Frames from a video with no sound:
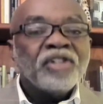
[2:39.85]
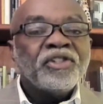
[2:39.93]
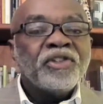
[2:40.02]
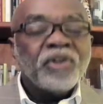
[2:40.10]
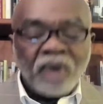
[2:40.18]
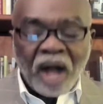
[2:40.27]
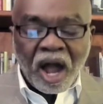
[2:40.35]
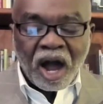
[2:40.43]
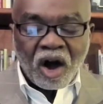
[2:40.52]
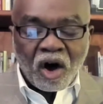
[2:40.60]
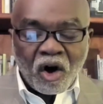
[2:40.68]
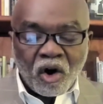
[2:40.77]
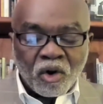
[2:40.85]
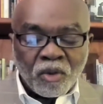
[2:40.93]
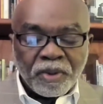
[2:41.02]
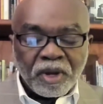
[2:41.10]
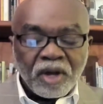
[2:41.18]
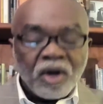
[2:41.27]
to our
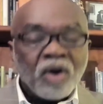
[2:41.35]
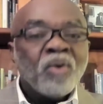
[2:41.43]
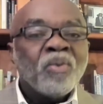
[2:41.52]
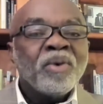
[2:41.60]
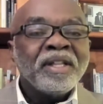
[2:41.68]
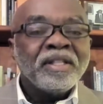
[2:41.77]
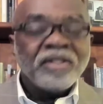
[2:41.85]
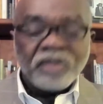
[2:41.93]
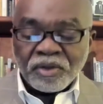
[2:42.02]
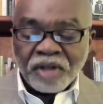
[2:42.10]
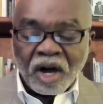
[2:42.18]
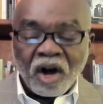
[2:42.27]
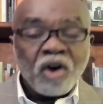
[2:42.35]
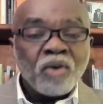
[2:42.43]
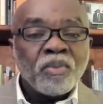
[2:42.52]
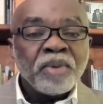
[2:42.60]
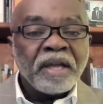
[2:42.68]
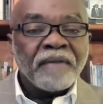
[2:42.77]
hope, to the
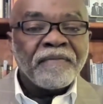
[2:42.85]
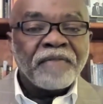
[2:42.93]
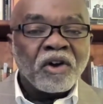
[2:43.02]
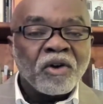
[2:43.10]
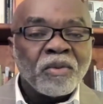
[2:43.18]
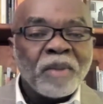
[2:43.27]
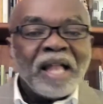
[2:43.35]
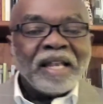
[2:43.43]
hope we affirm.